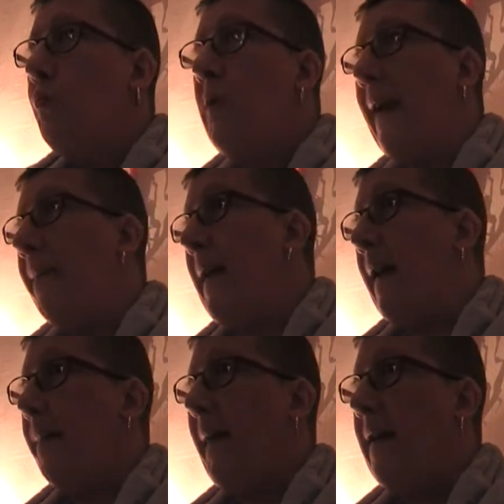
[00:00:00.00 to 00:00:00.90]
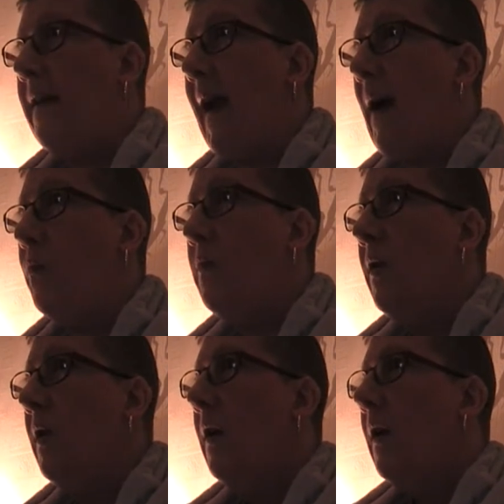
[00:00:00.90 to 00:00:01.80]
next minute it's been down.
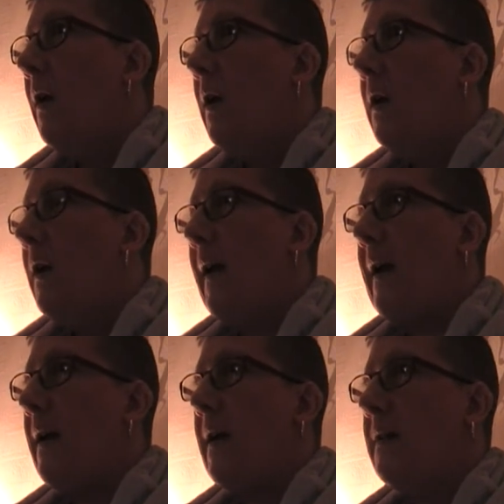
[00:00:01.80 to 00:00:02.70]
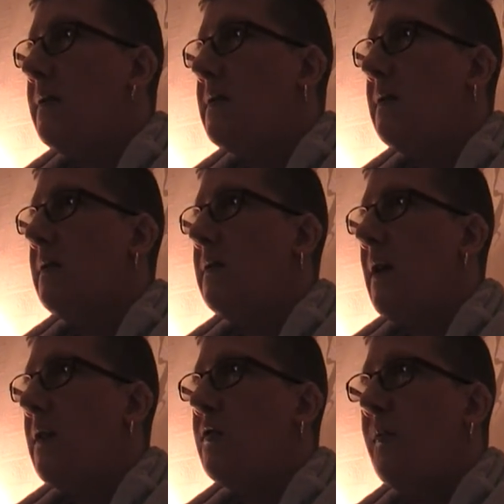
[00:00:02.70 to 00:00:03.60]
And
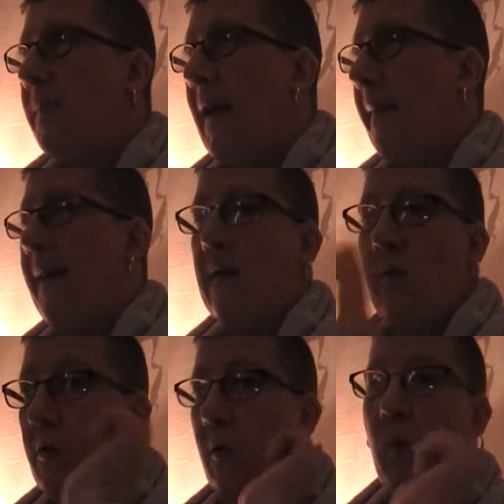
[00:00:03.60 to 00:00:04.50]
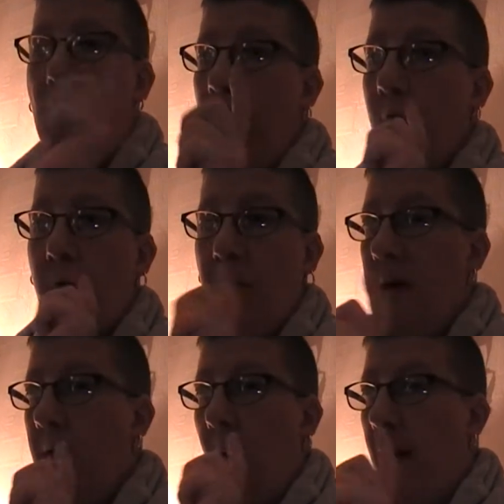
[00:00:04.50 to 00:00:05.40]
sometimes I don't know where I'm coming
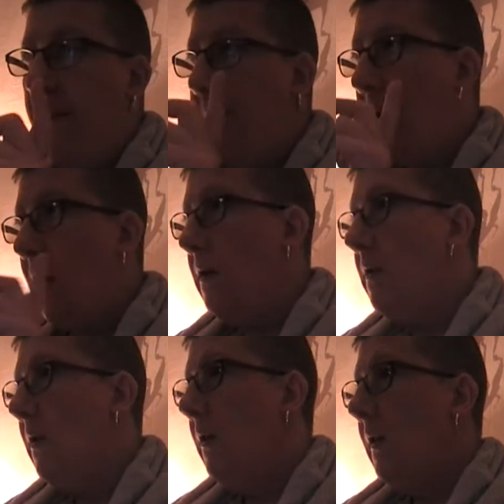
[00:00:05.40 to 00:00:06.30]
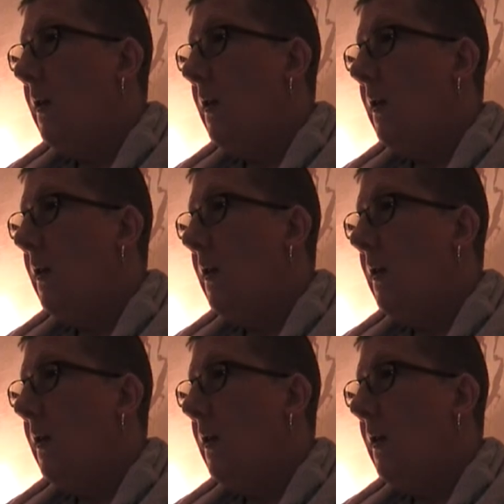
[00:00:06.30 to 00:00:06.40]
and going, but